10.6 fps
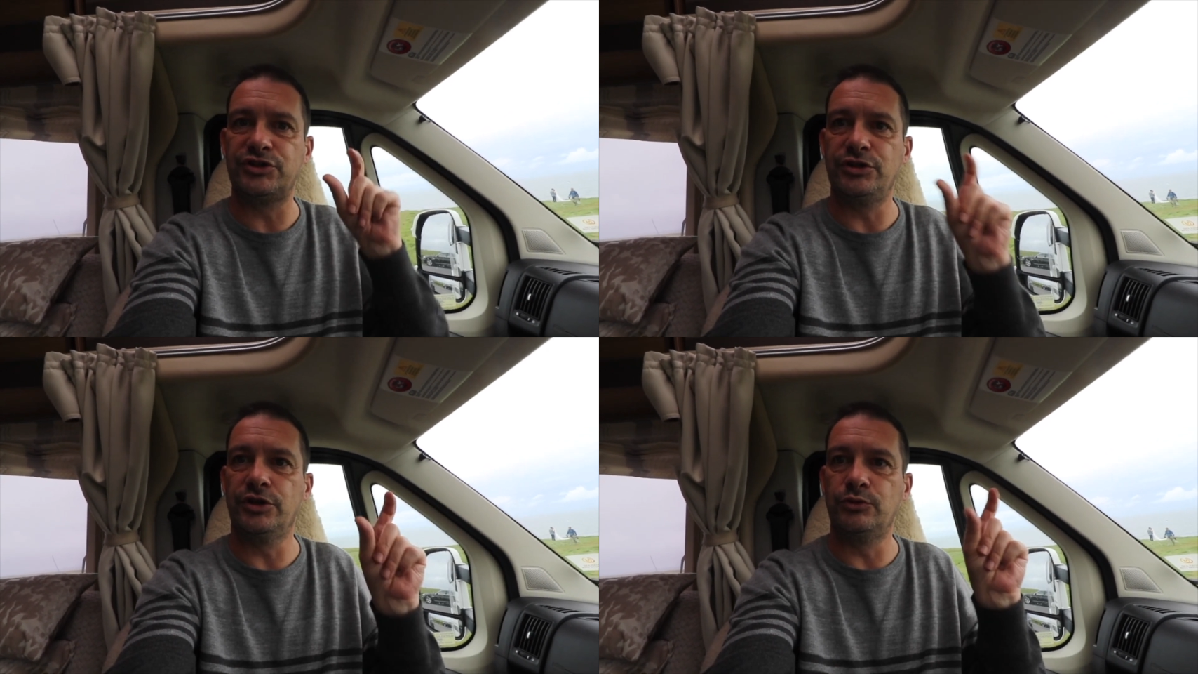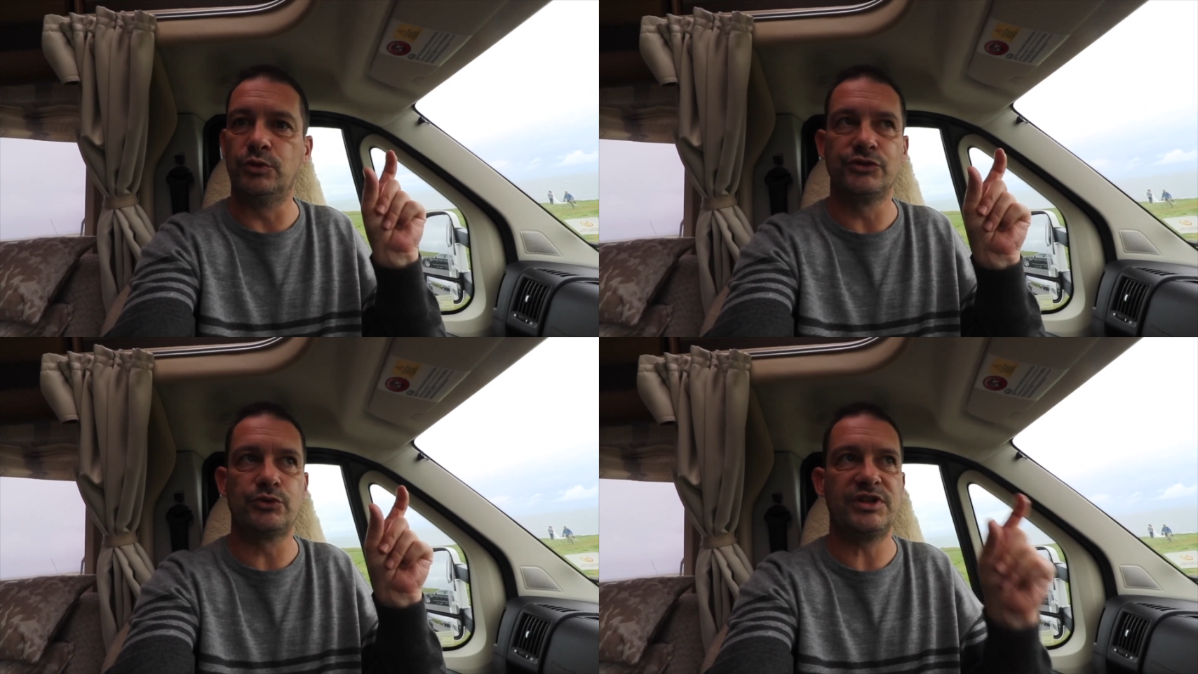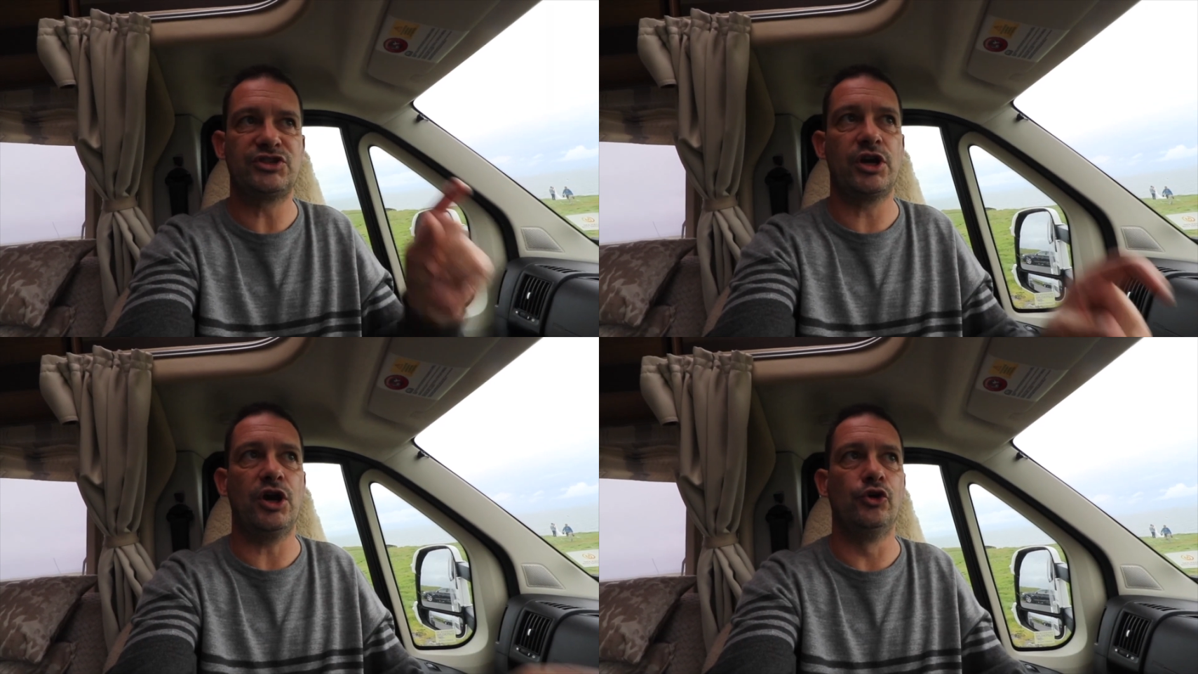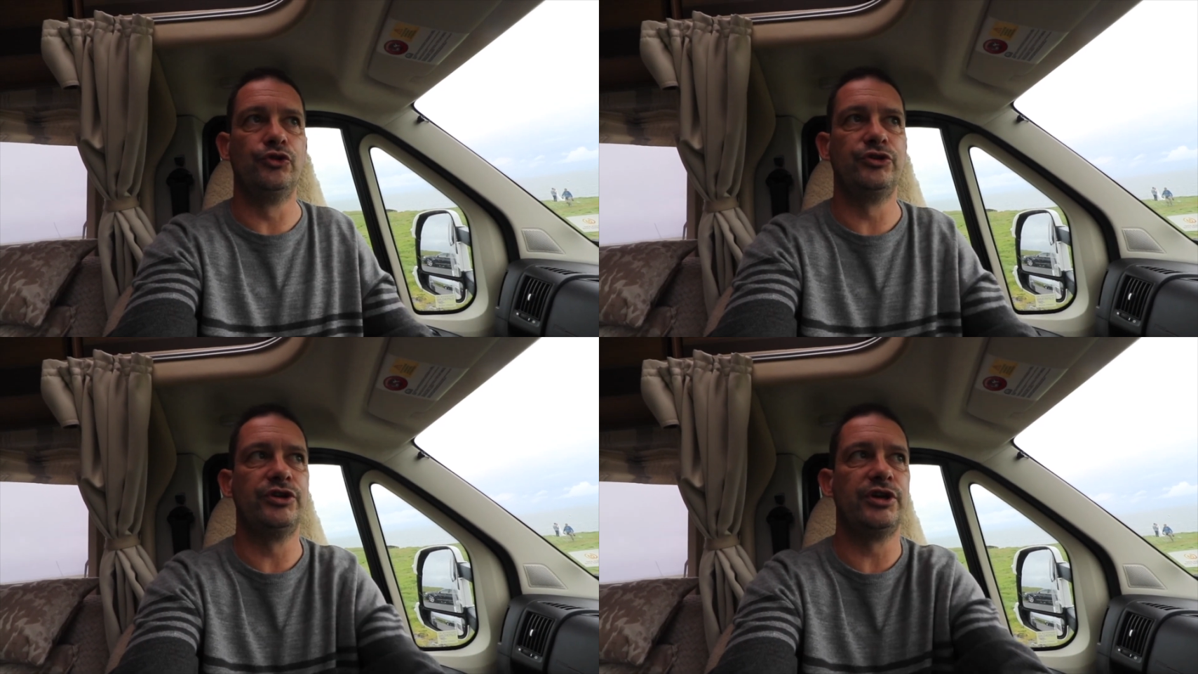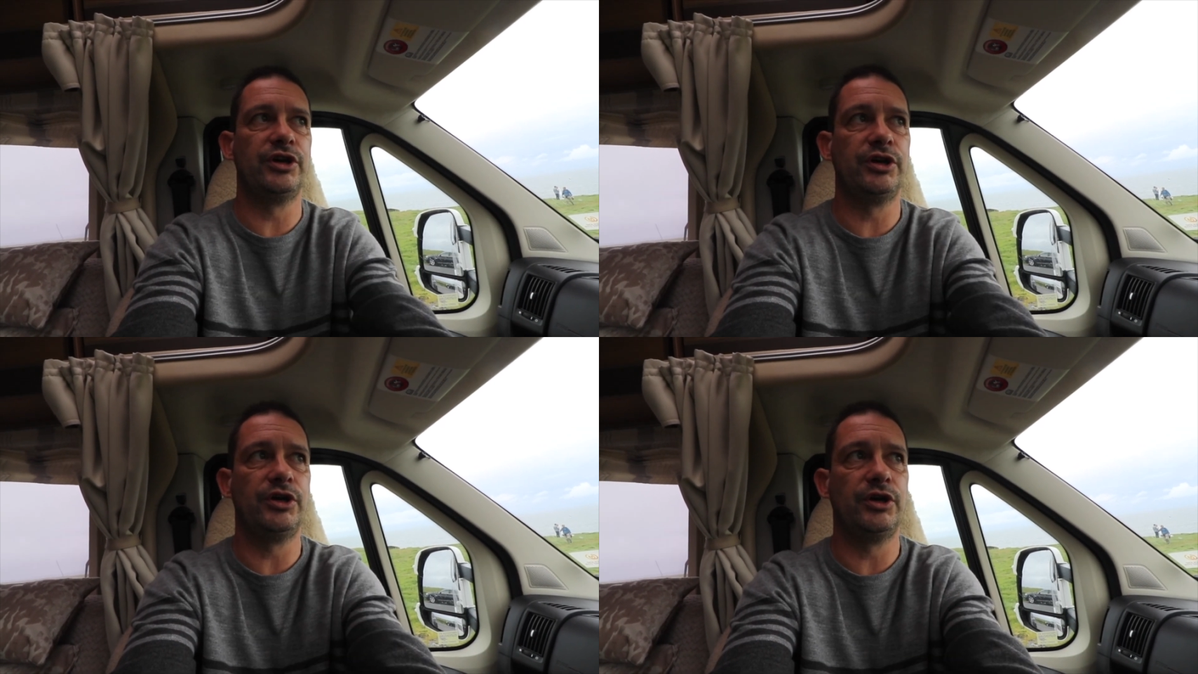you know, the ones which are
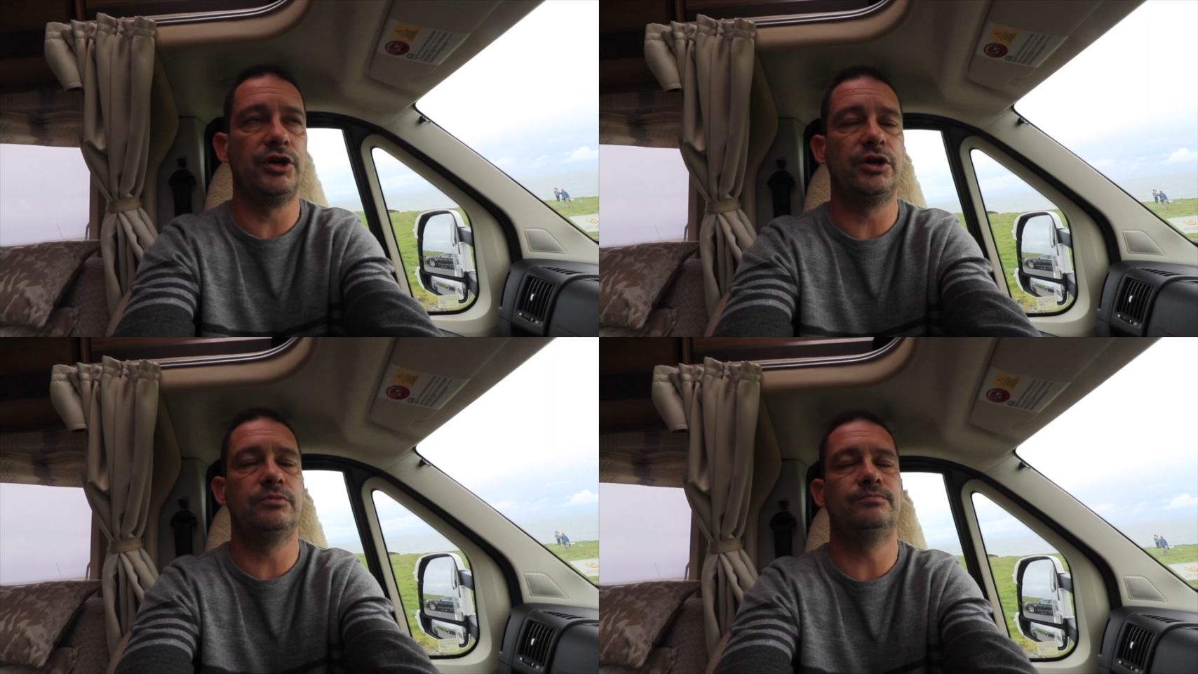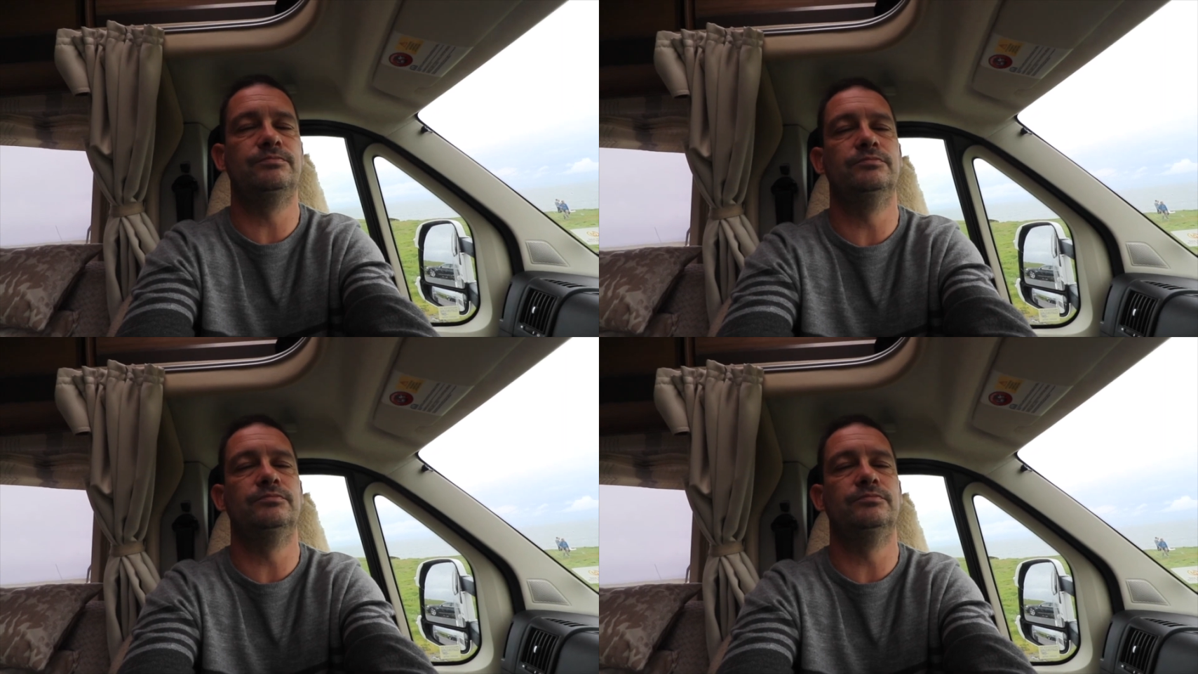under